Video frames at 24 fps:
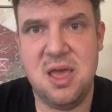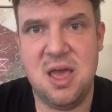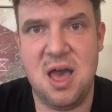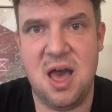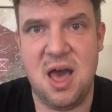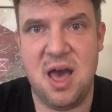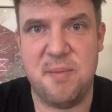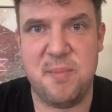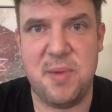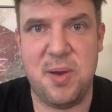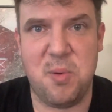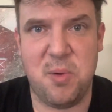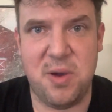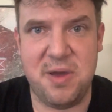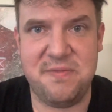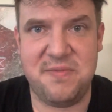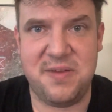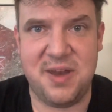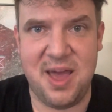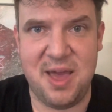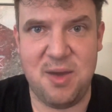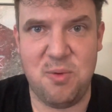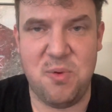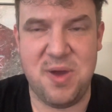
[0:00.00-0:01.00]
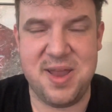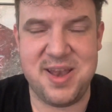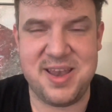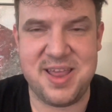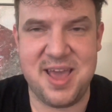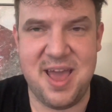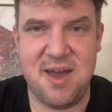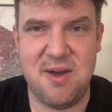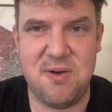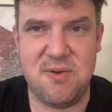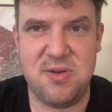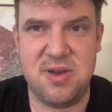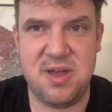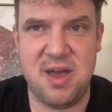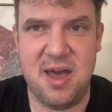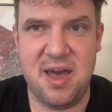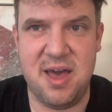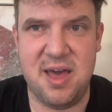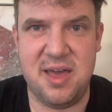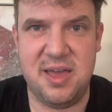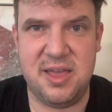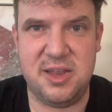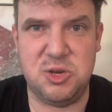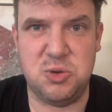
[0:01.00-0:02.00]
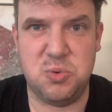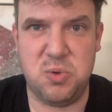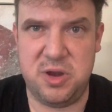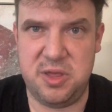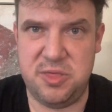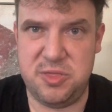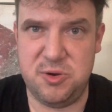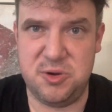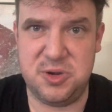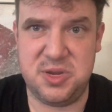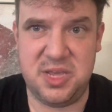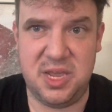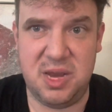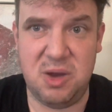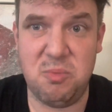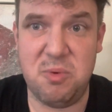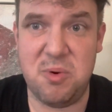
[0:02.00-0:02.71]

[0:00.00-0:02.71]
my wife and I went down in 2013,